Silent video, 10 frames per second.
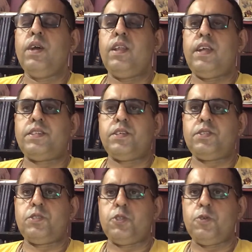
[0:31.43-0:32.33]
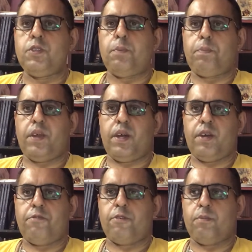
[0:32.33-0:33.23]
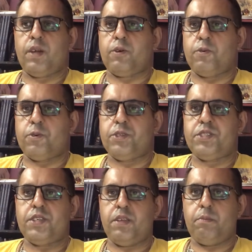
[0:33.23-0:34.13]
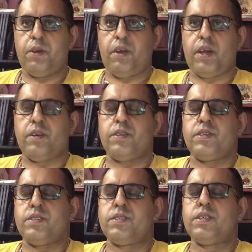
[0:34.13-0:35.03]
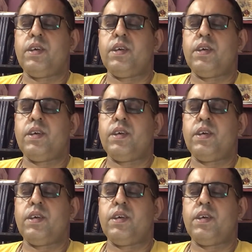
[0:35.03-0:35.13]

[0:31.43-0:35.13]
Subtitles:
let us do the prayer from A Course in Miracles.